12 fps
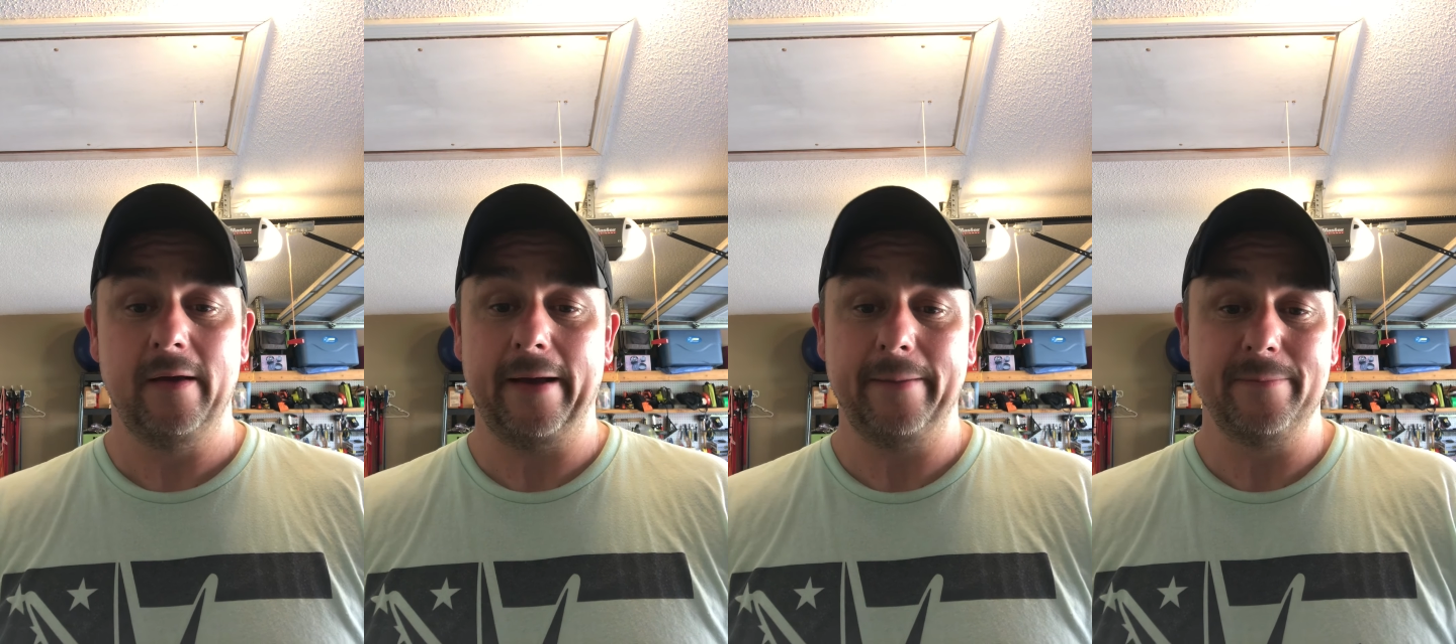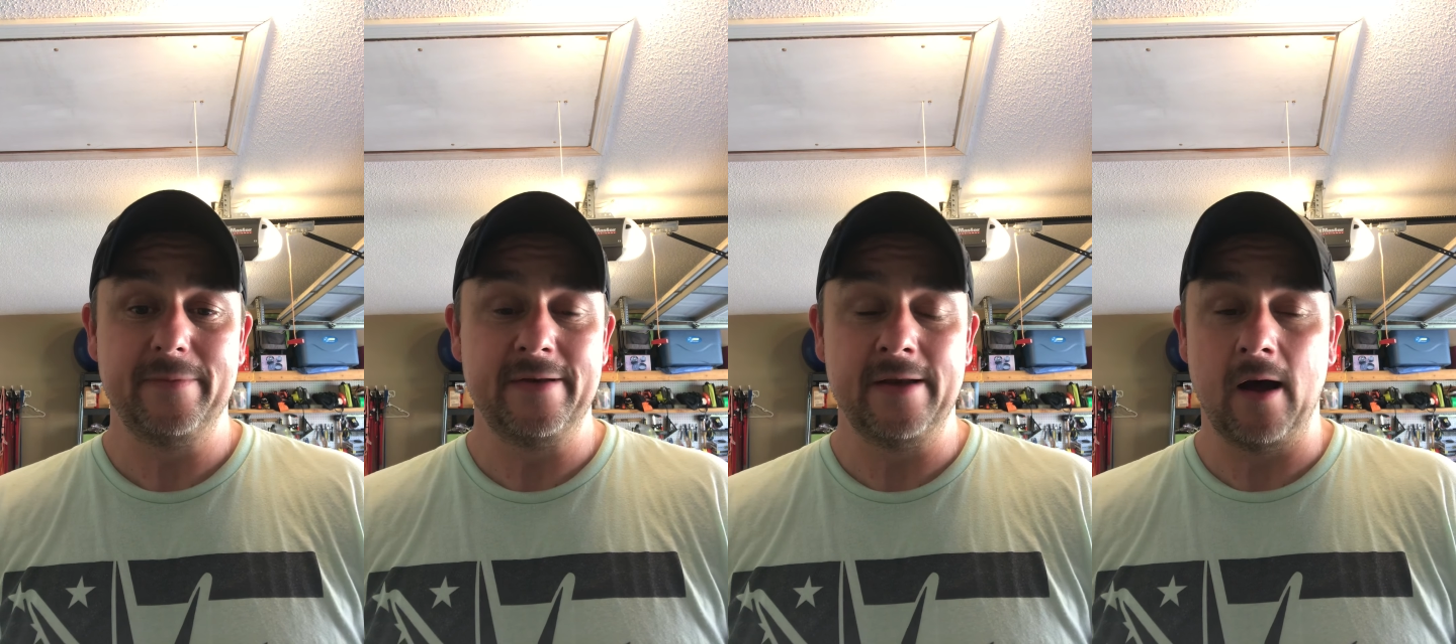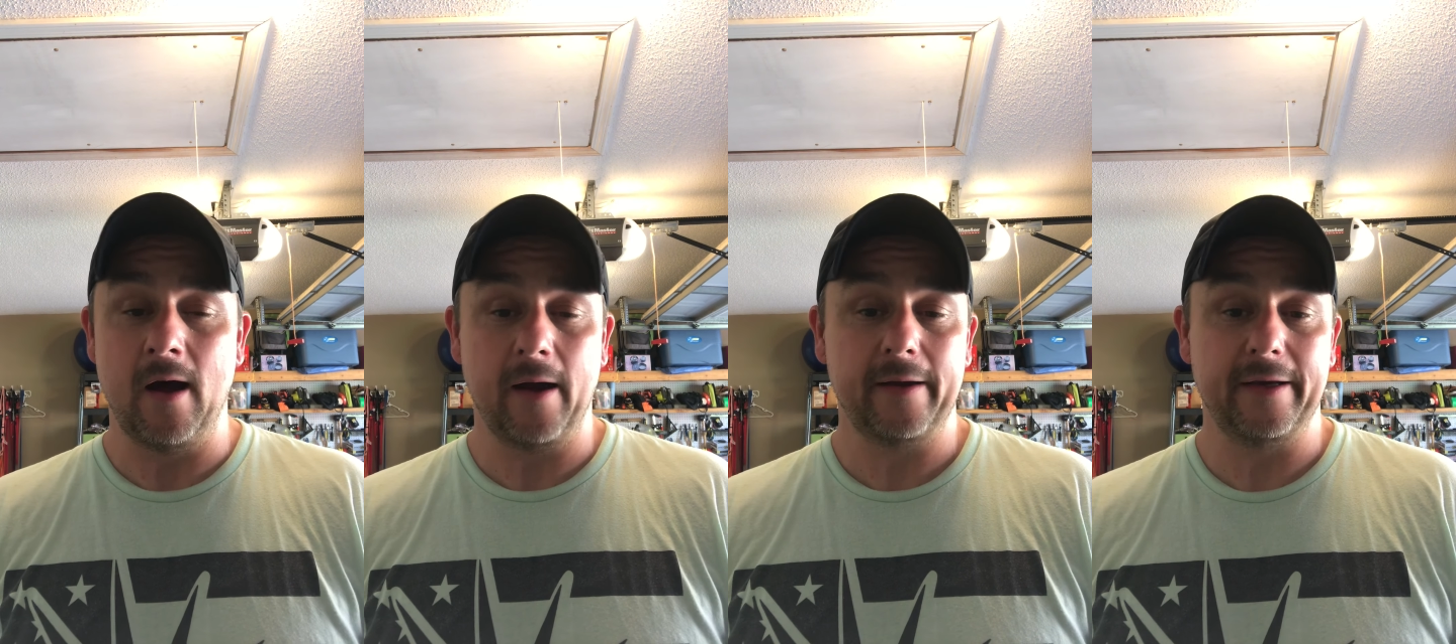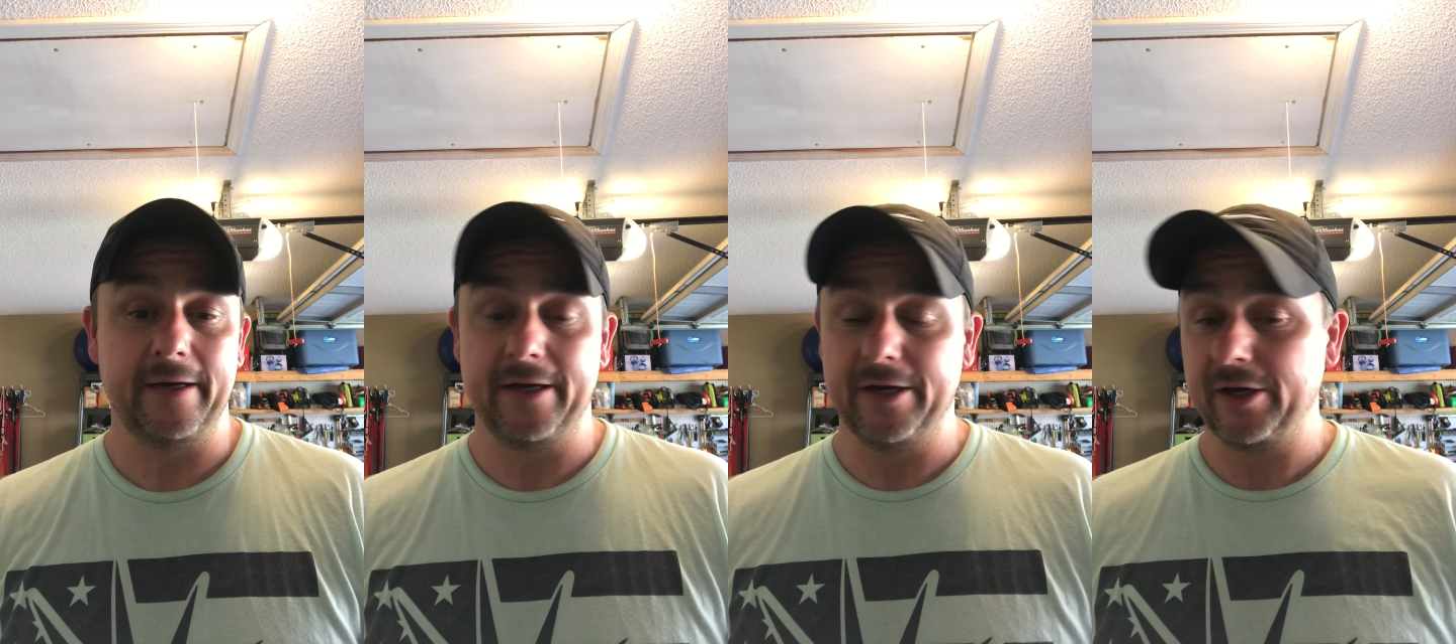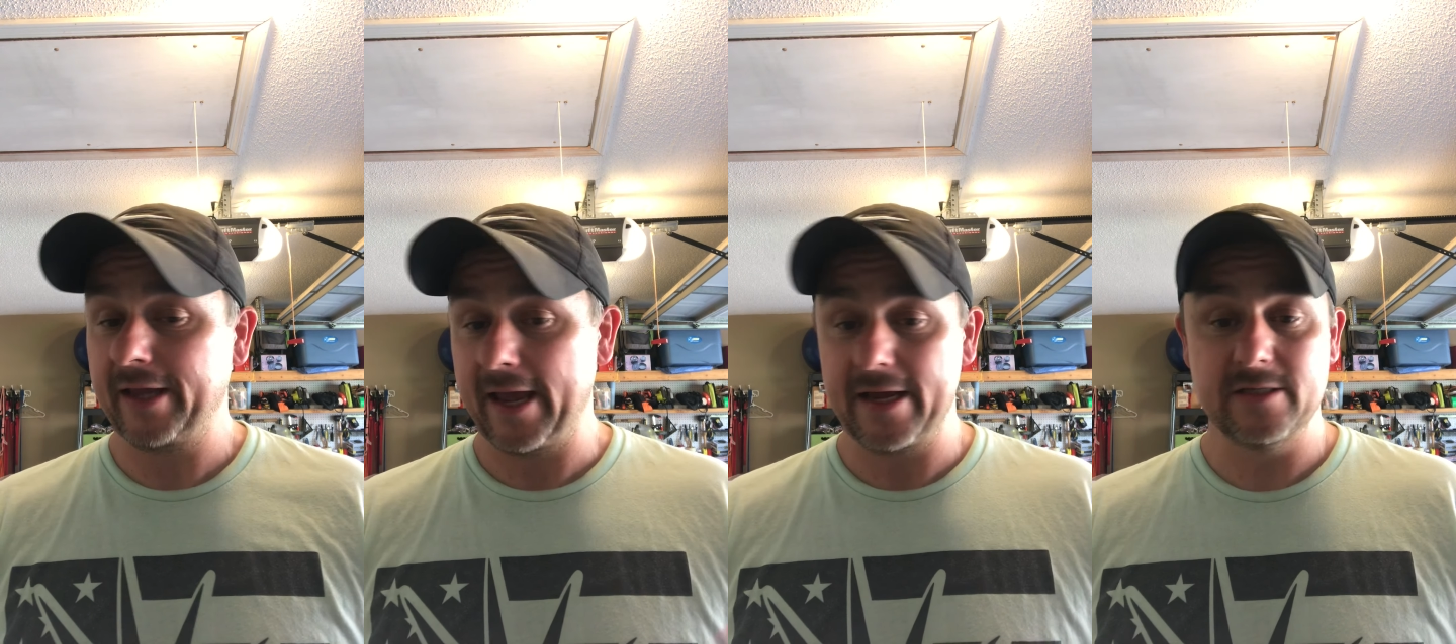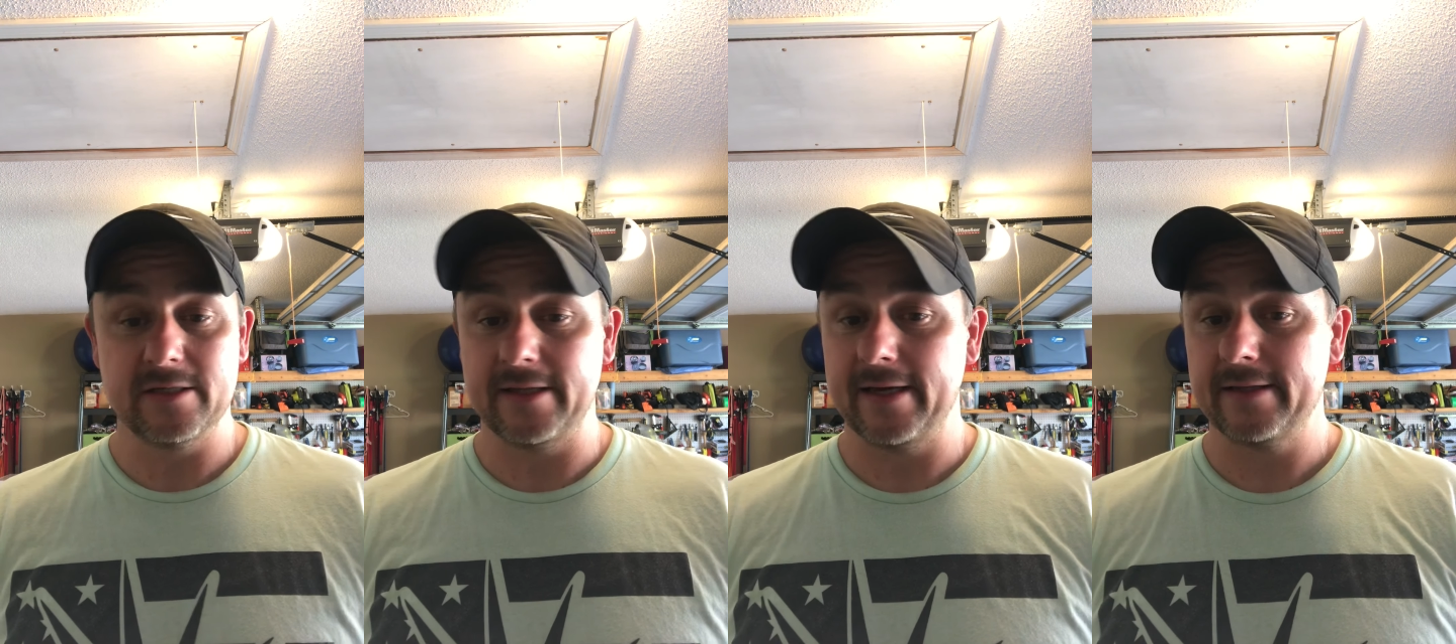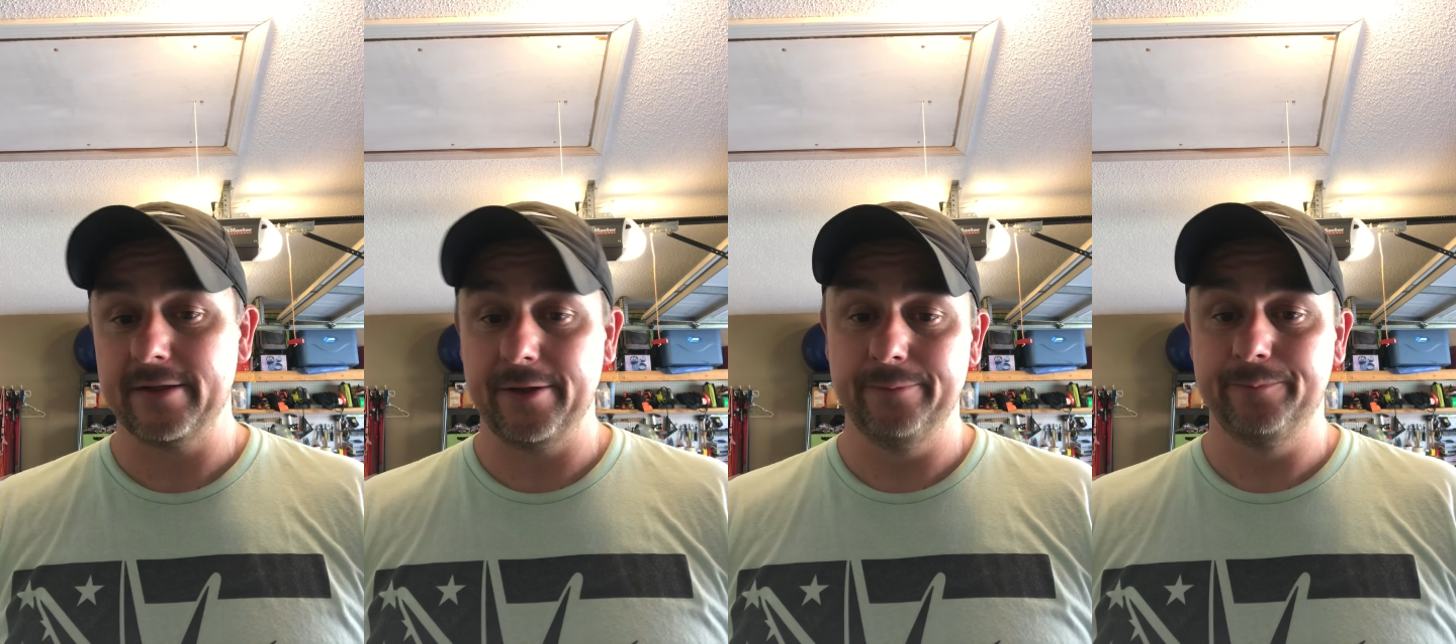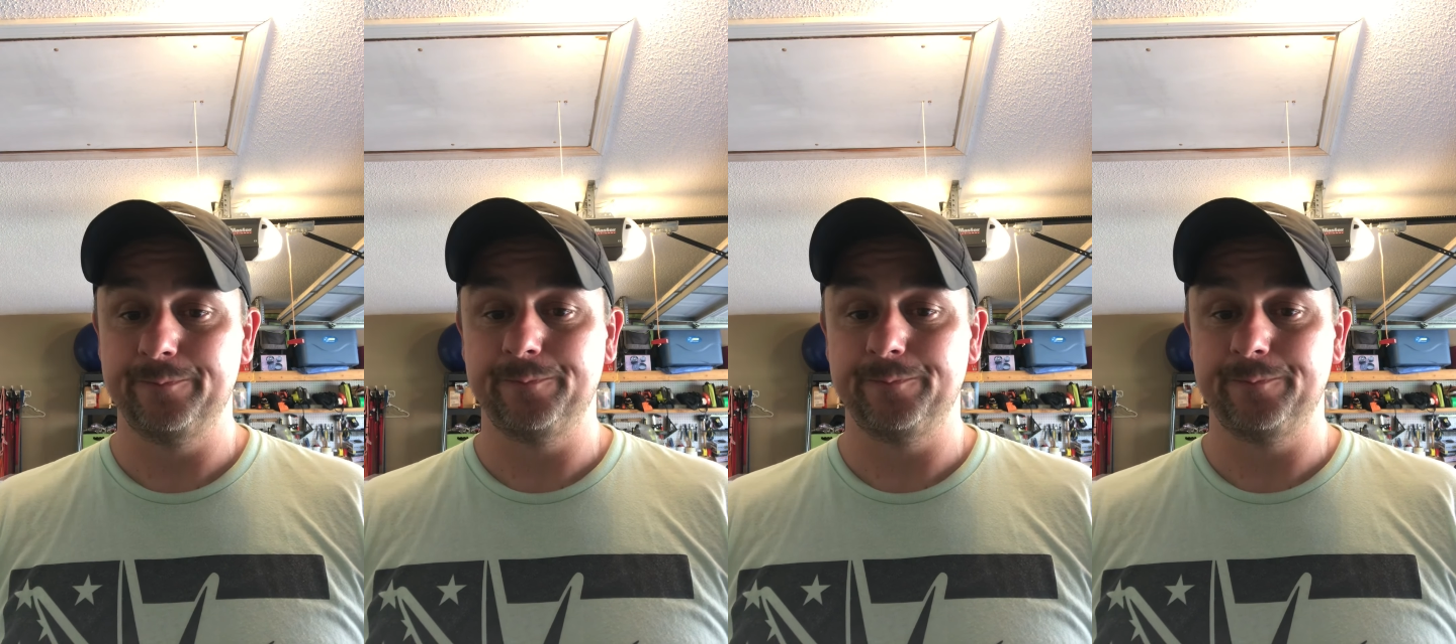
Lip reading: I'm not gonna engage in that though.